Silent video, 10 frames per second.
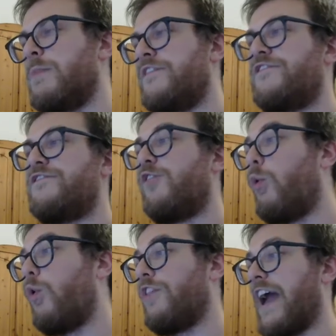
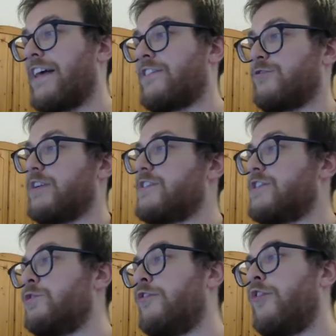before the
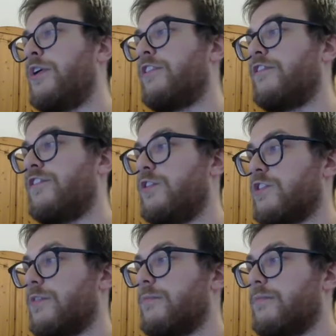asterisk to avoid
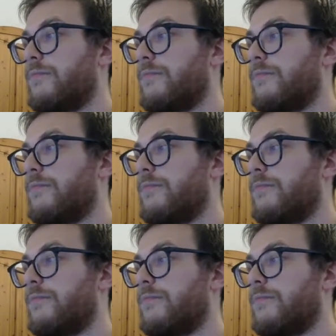confusion.